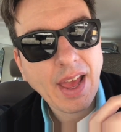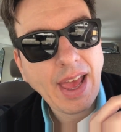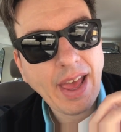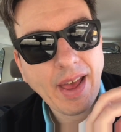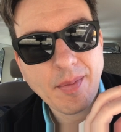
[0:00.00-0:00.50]

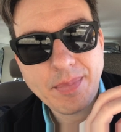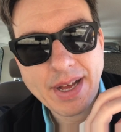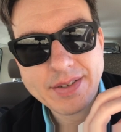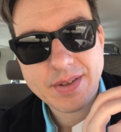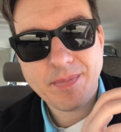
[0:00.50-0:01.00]
uh,
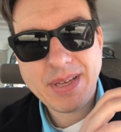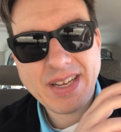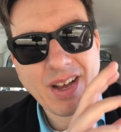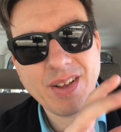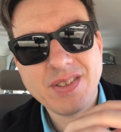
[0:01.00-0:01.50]
but
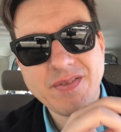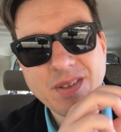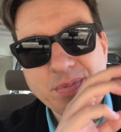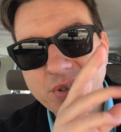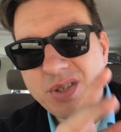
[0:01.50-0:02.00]
because of
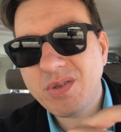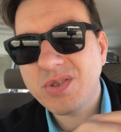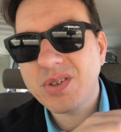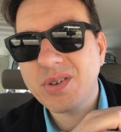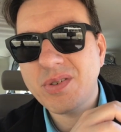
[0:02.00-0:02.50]
the
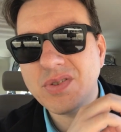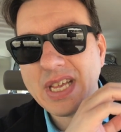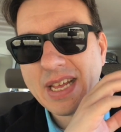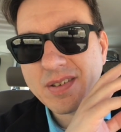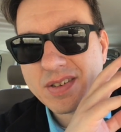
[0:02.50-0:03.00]
producers
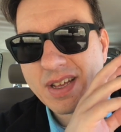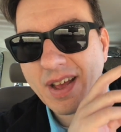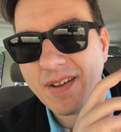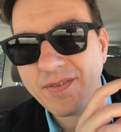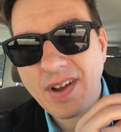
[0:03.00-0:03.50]
and
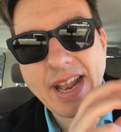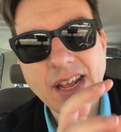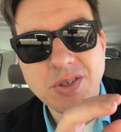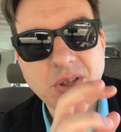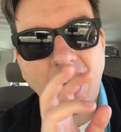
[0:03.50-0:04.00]
uh,
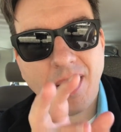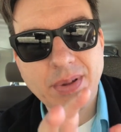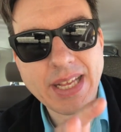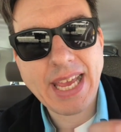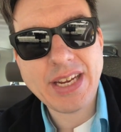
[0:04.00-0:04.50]
financial
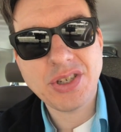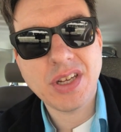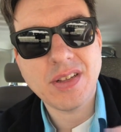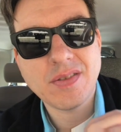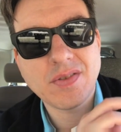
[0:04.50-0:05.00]

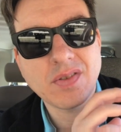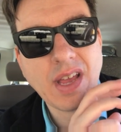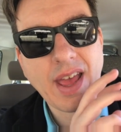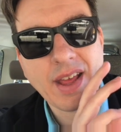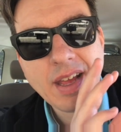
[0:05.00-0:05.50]
obligations
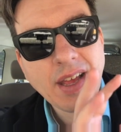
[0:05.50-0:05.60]
and, eh,